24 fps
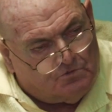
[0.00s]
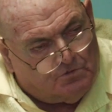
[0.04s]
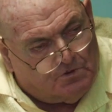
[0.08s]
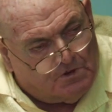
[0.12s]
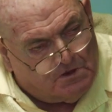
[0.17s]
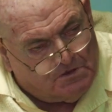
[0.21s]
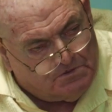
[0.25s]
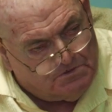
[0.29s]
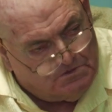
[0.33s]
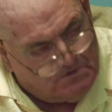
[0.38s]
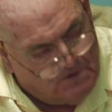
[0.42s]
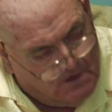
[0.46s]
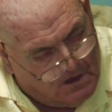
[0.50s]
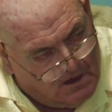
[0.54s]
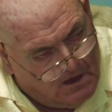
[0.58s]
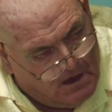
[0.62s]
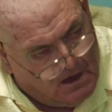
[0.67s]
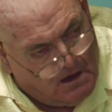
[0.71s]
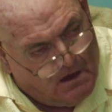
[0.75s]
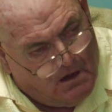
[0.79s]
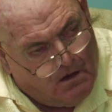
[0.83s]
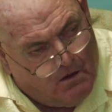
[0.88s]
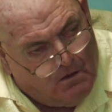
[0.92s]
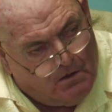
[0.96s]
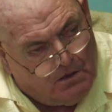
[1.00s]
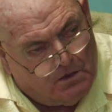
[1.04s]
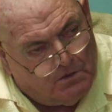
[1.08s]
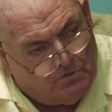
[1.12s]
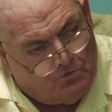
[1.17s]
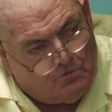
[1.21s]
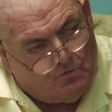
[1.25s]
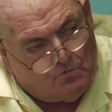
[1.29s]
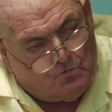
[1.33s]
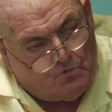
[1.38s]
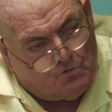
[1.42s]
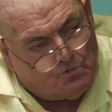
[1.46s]
with how
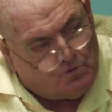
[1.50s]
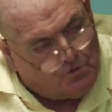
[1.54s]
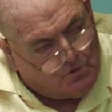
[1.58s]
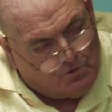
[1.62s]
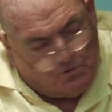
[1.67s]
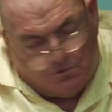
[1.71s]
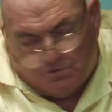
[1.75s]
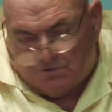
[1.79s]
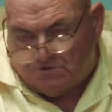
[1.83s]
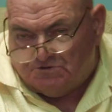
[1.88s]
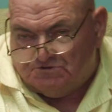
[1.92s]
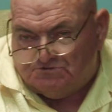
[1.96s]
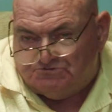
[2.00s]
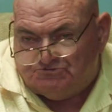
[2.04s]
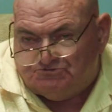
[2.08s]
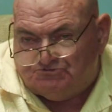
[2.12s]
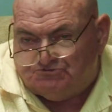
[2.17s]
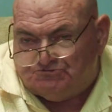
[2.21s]
in the world